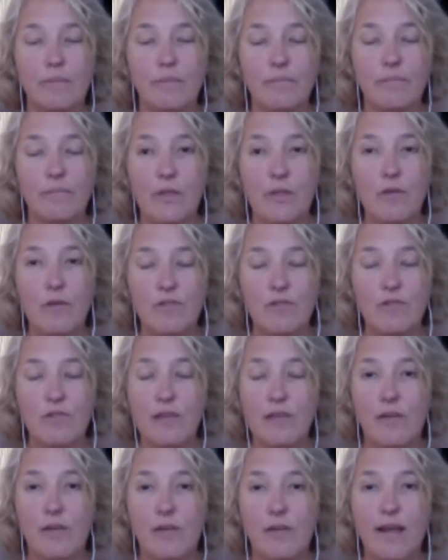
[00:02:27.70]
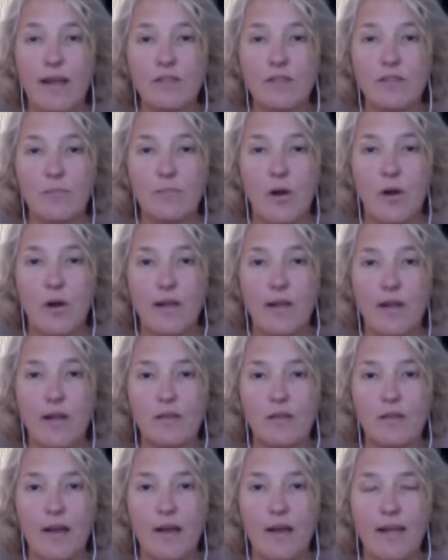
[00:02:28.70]
use the internet to market
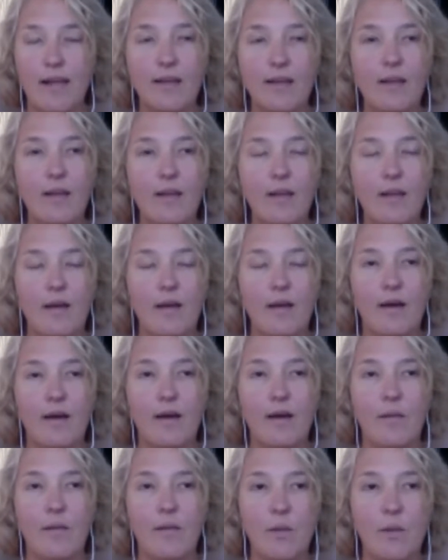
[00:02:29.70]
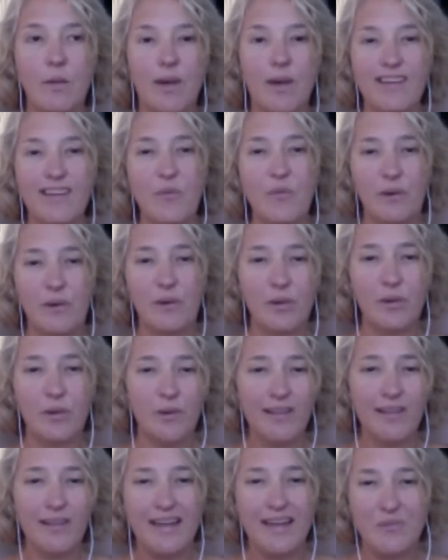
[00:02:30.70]
online. And what I didn't really
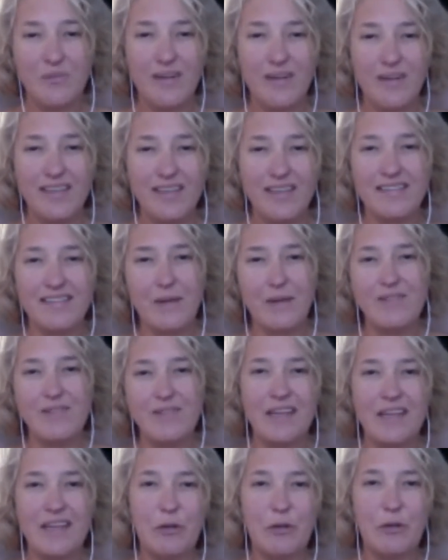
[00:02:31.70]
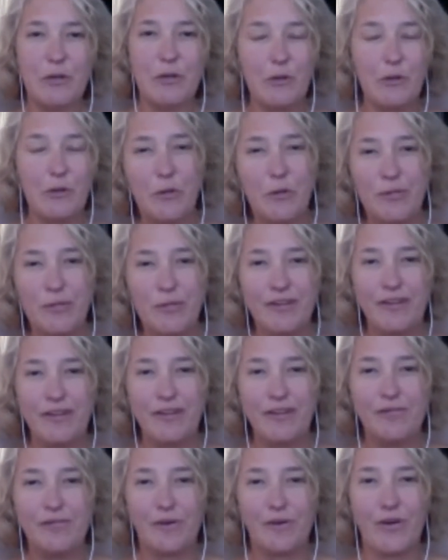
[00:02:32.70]
realize was I was getting groomed
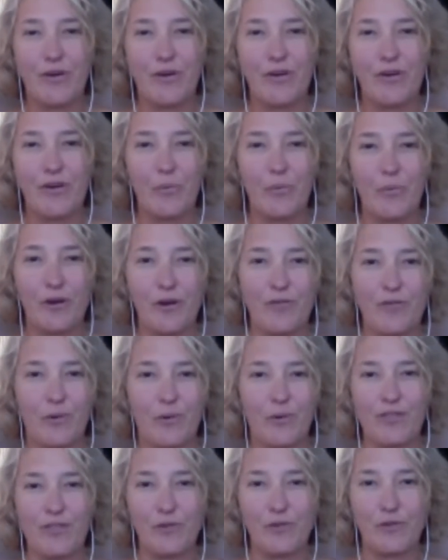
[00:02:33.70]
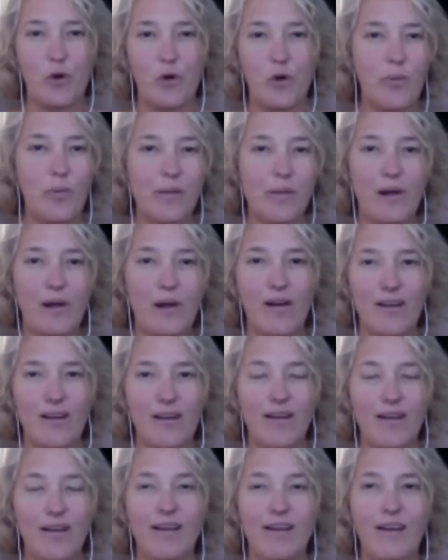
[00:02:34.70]
for the workforce, for corporate
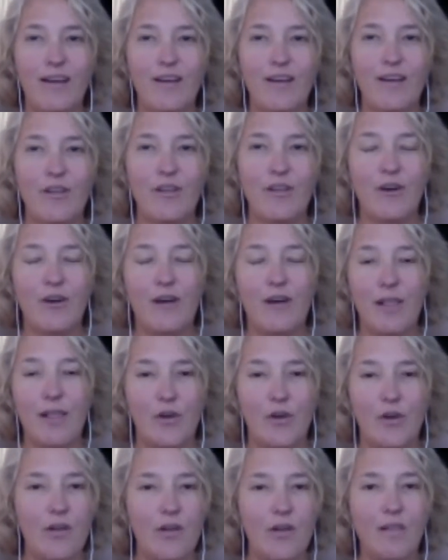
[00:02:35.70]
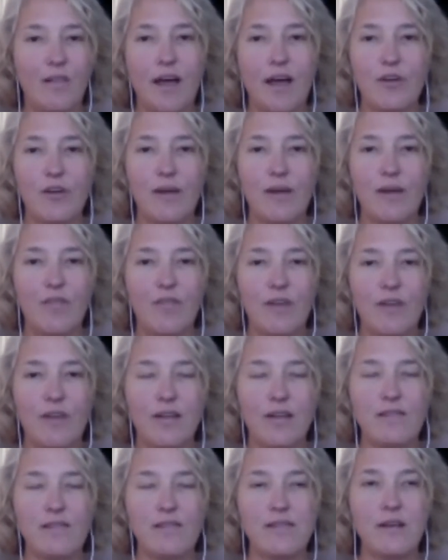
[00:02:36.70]
America. I learned a lot of great
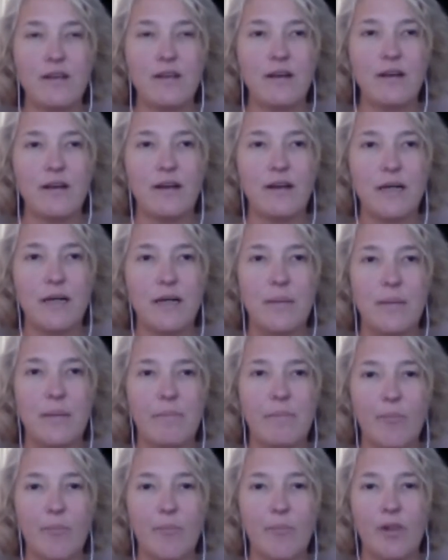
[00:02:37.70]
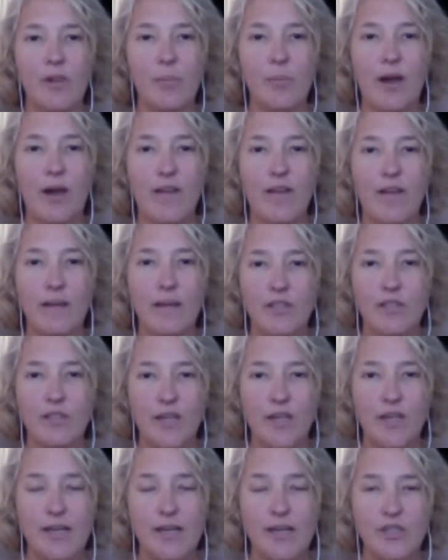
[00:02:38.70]
things. I'm really proud of my
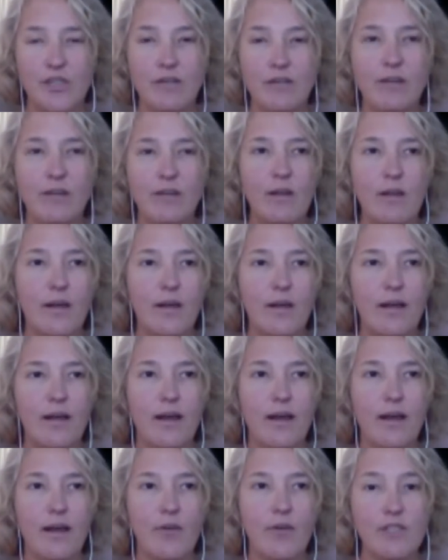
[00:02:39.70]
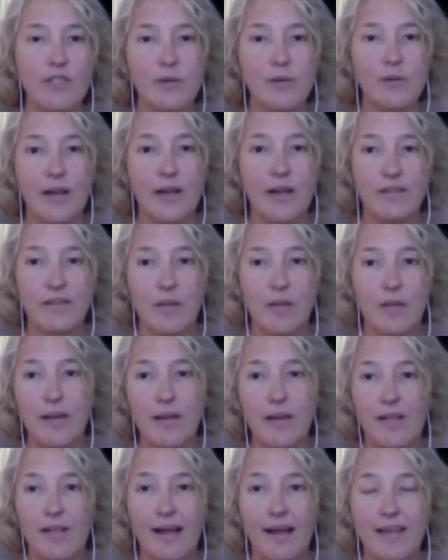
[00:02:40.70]
education. I graduated at the top of my
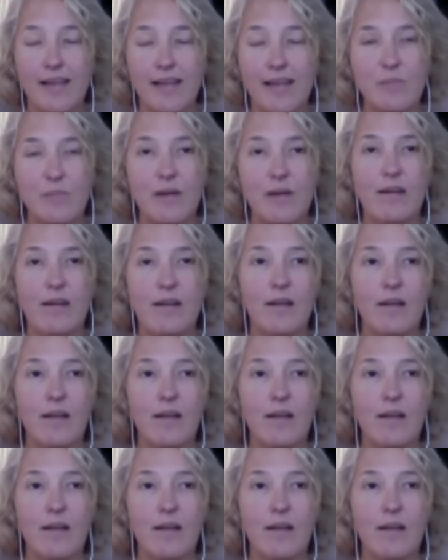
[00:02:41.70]
class, but